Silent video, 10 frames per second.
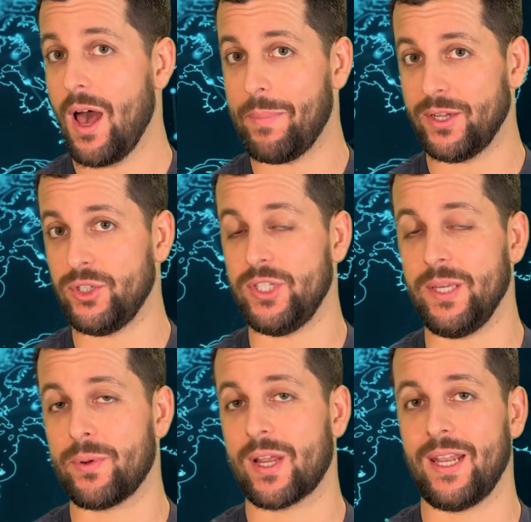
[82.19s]
about your
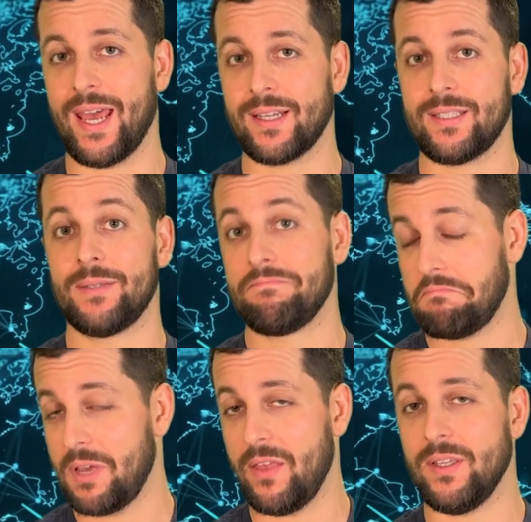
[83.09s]
Deeper Connect
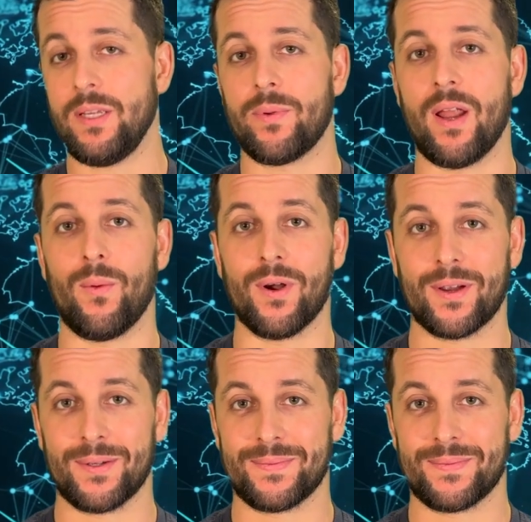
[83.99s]
and the Deeper Network.